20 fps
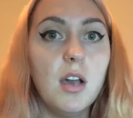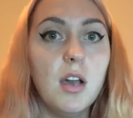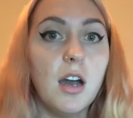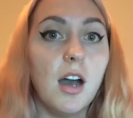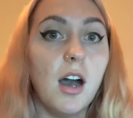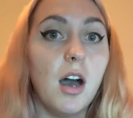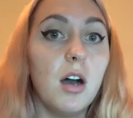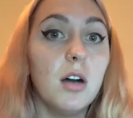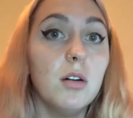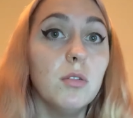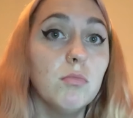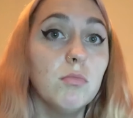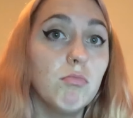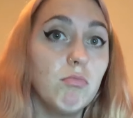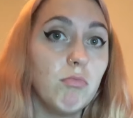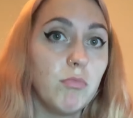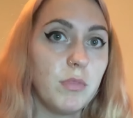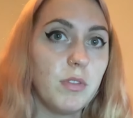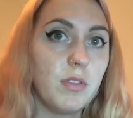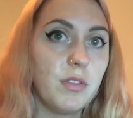
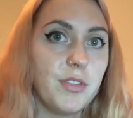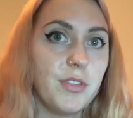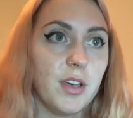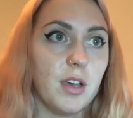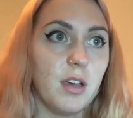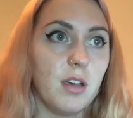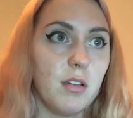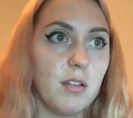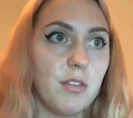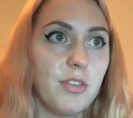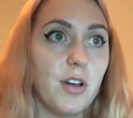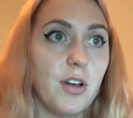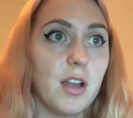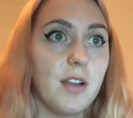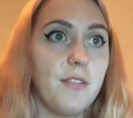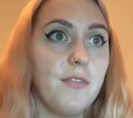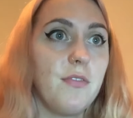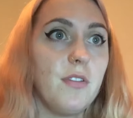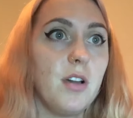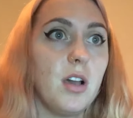The thought
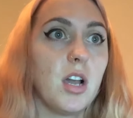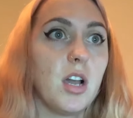of